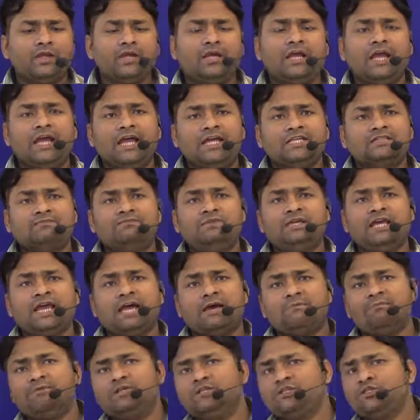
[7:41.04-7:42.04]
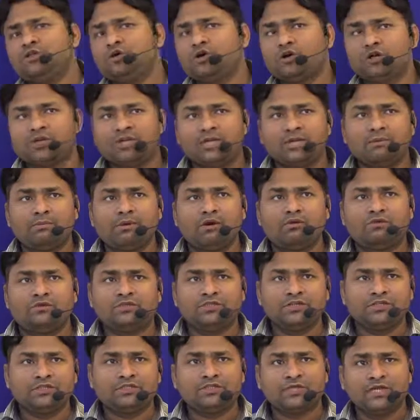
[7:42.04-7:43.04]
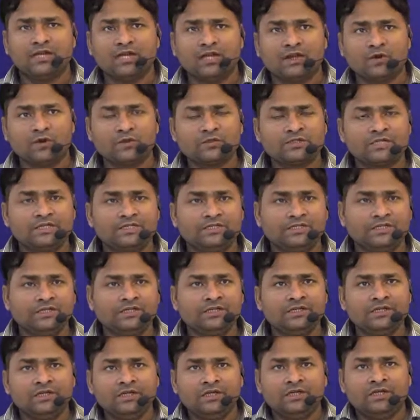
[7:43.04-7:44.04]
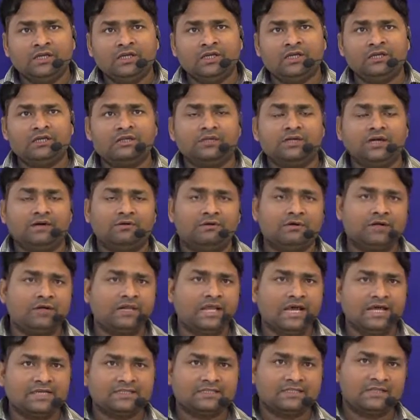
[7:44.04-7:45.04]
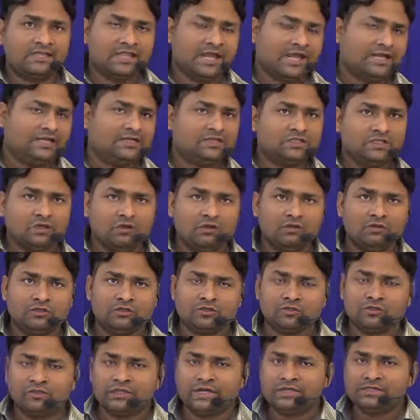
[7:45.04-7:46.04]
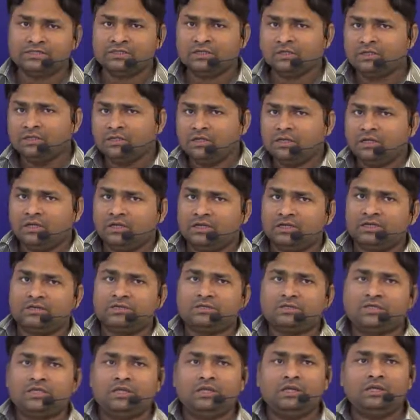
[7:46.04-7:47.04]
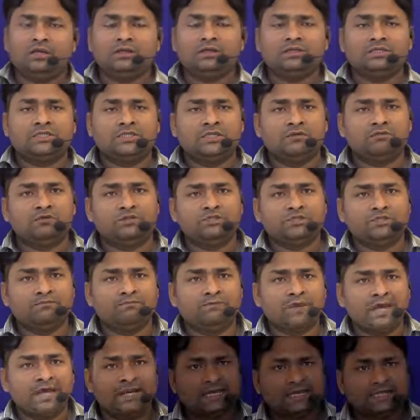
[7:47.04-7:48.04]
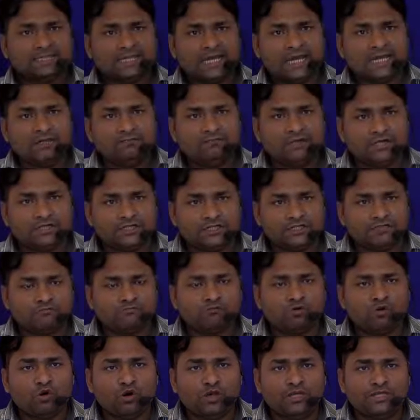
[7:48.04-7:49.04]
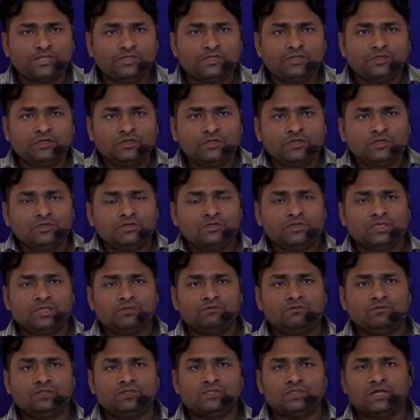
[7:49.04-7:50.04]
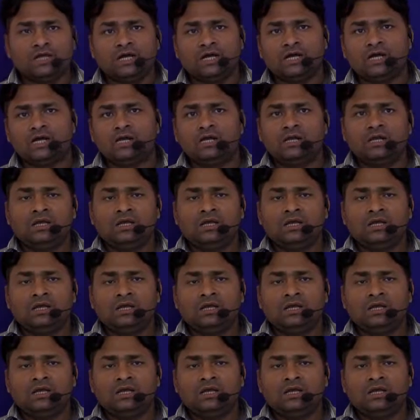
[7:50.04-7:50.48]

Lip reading: as we have been talking about Christiana Rossetti in our last slides also, that she was a very celebrated poet, she was a